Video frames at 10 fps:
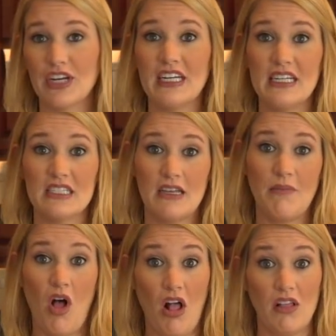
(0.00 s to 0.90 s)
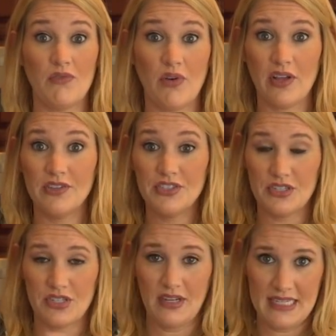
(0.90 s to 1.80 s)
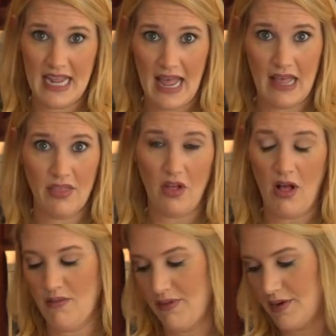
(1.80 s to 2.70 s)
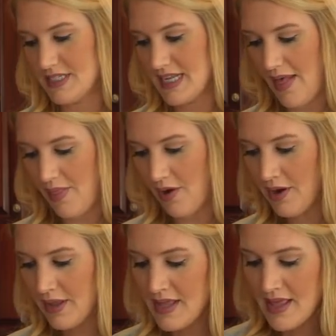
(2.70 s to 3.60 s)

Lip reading: gonna need some olive oil to saute the cauliflower together.